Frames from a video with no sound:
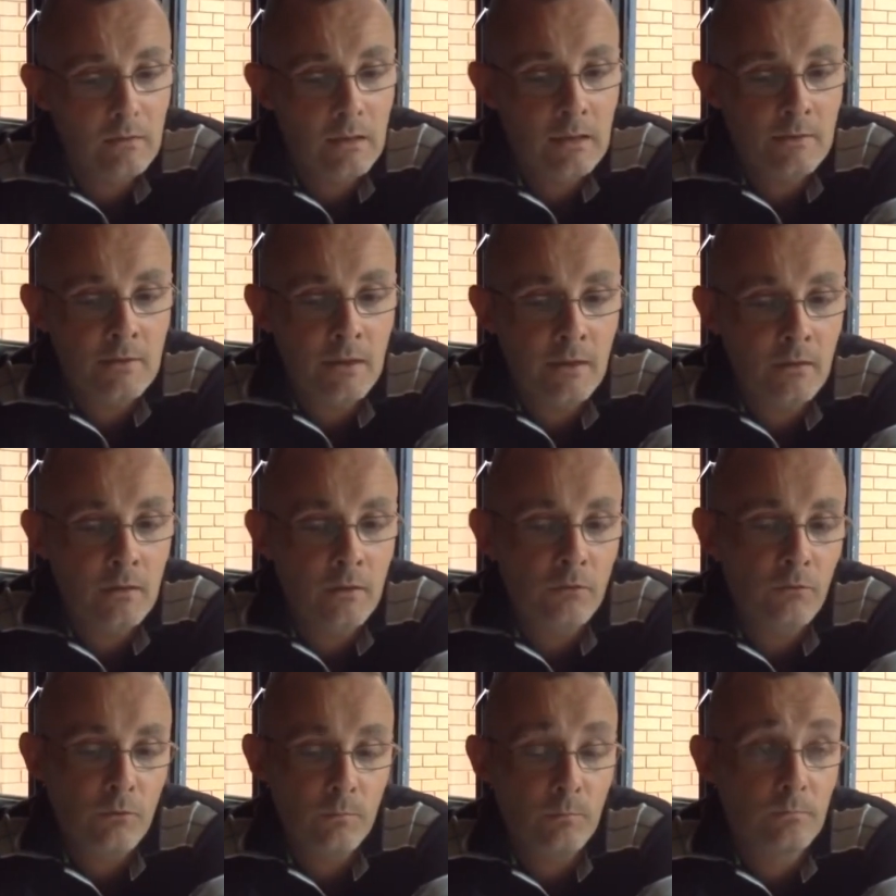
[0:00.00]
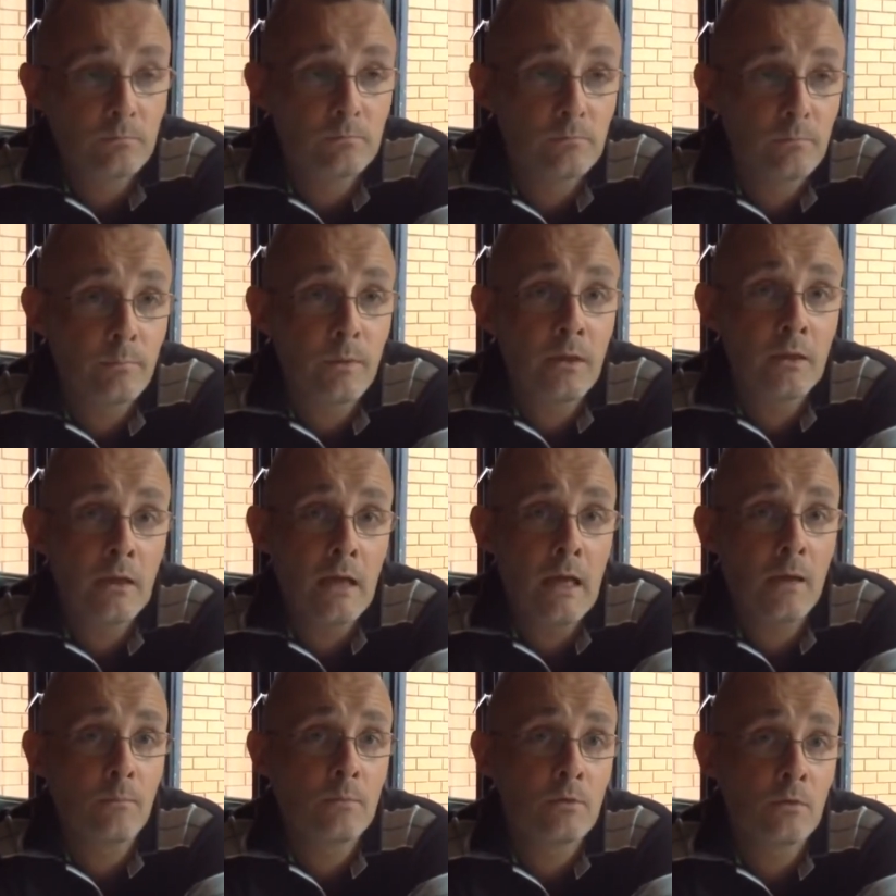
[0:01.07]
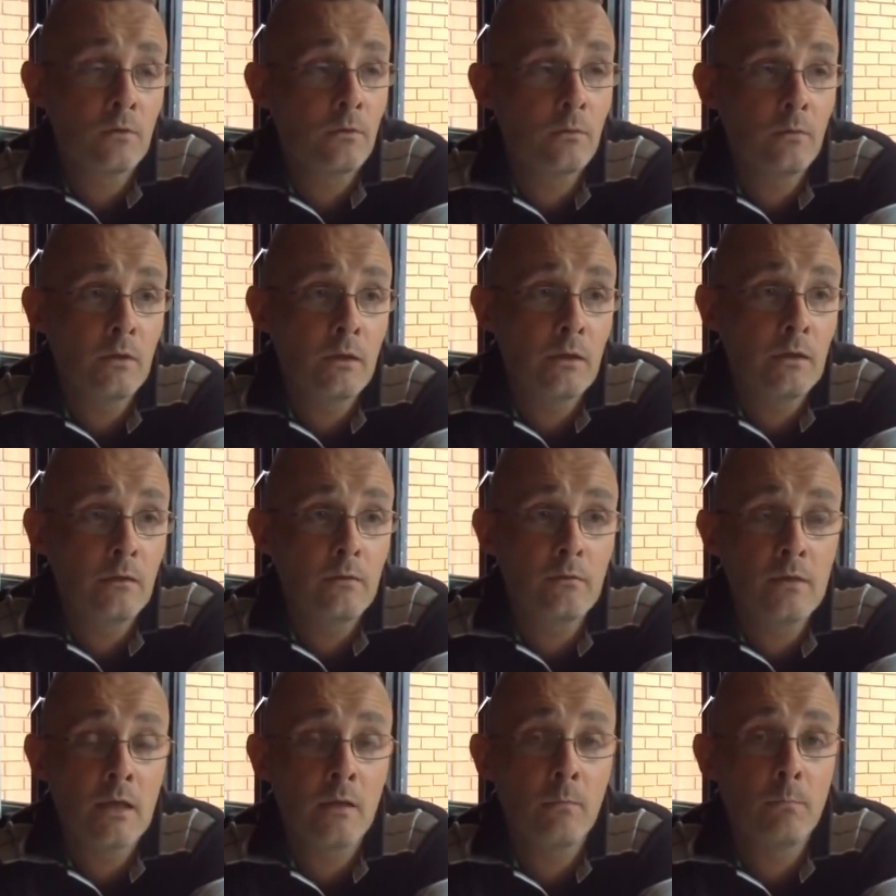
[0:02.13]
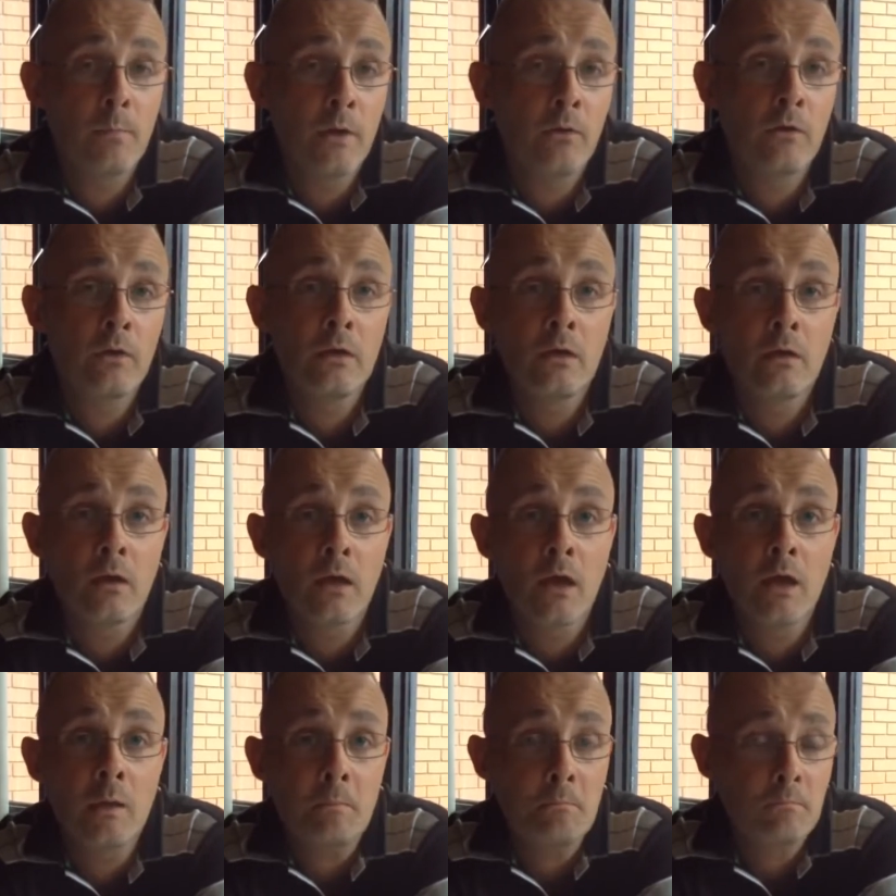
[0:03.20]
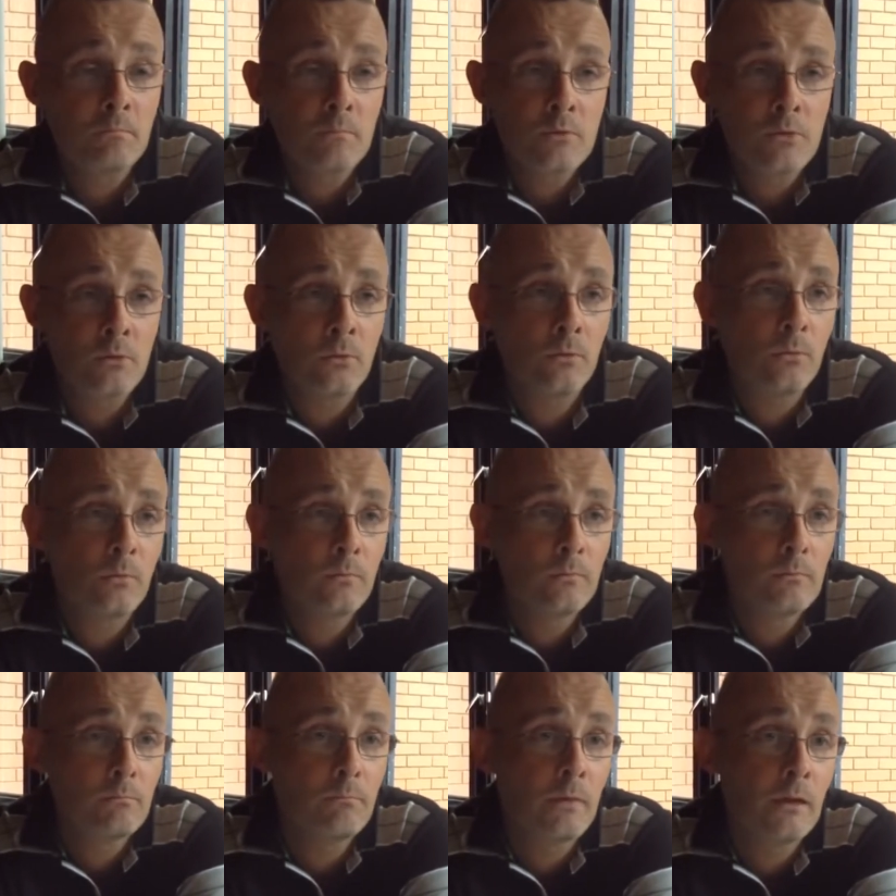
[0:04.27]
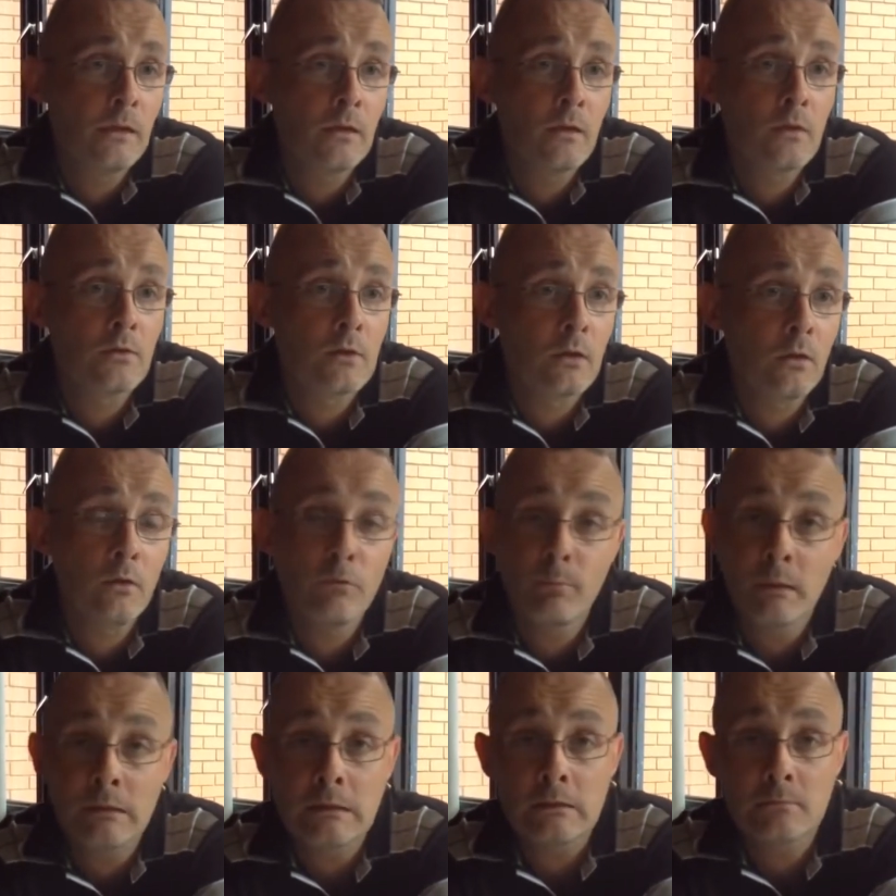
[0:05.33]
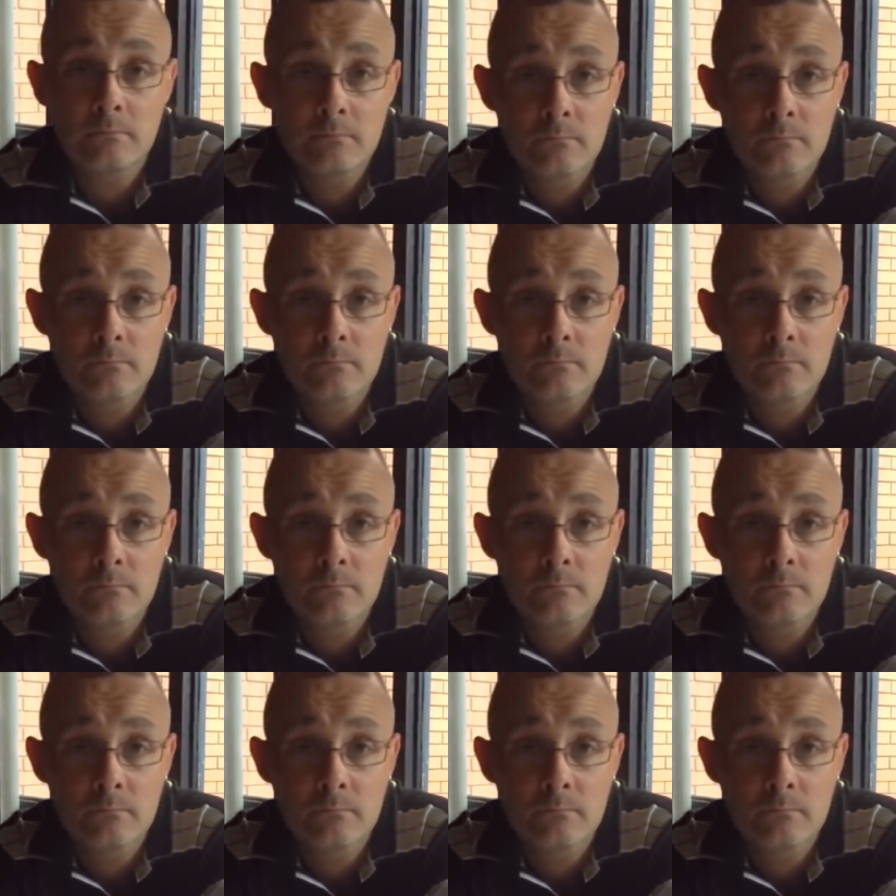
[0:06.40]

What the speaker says: He's taken us from being absolutely dead and buried in the game to making us a lot of money.